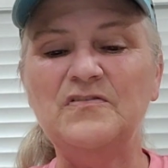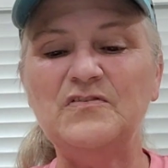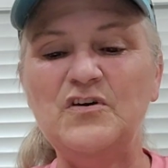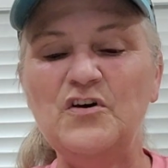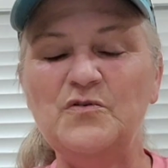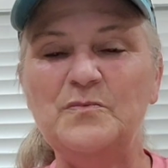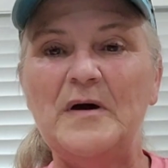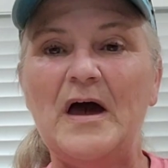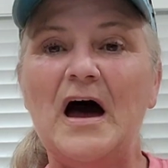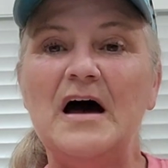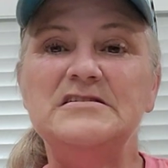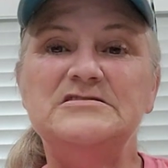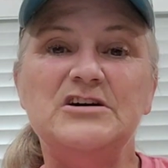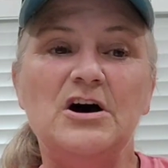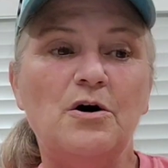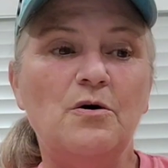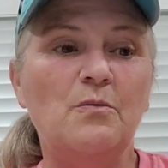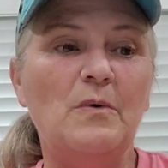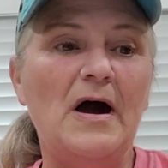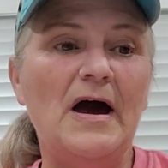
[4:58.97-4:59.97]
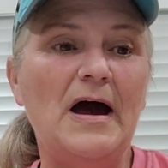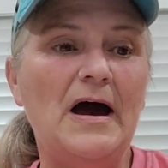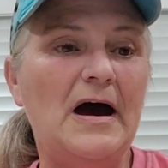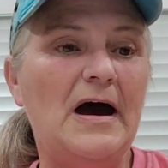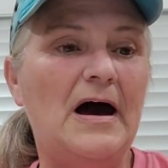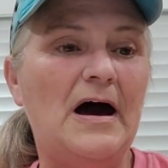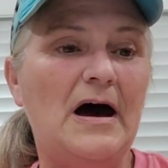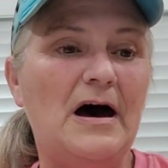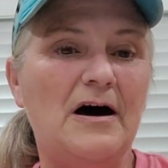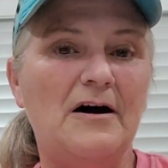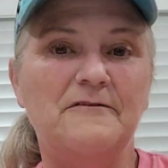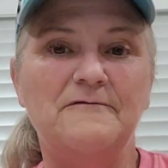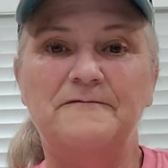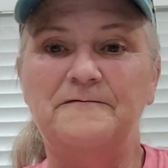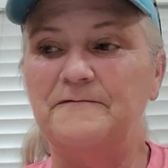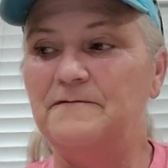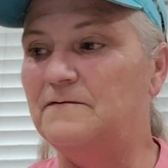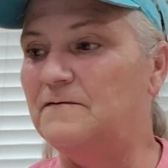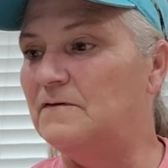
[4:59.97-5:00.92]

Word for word: excuse me, I don't have,